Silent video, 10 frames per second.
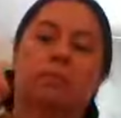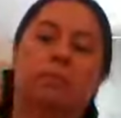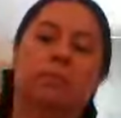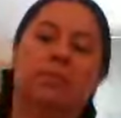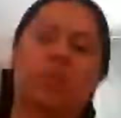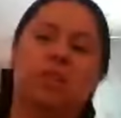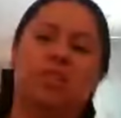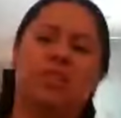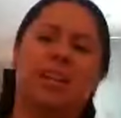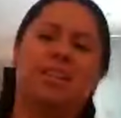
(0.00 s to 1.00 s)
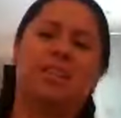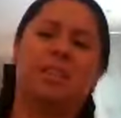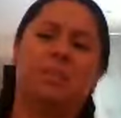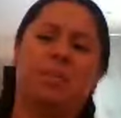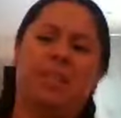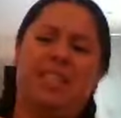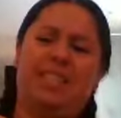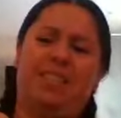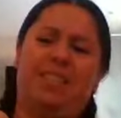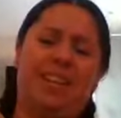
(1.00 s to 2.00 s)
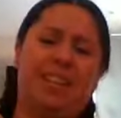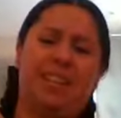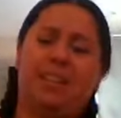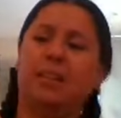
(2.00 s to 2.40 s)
And I'll also tell you some of my secrets.